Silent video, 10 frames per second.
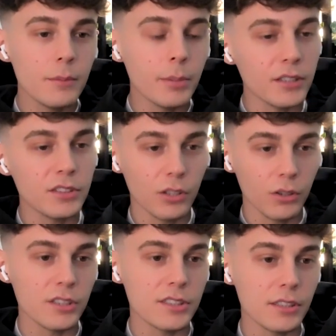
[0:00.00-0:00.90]
Because a lot
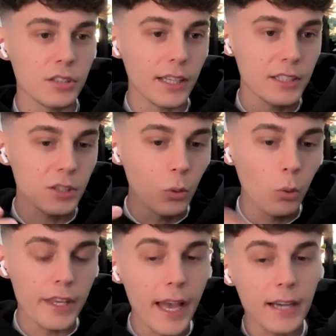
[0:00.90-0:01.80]
of the time, like,
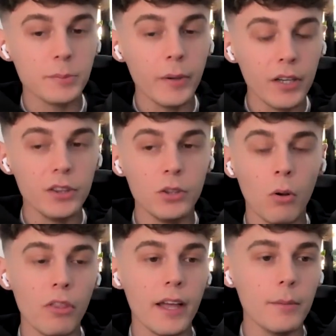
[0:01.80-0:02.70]
you're the expert,
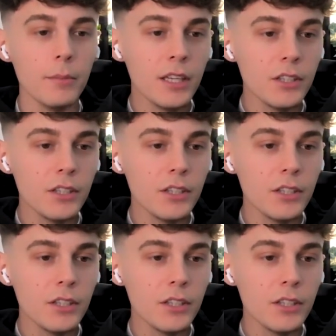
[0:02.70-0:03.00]
not them.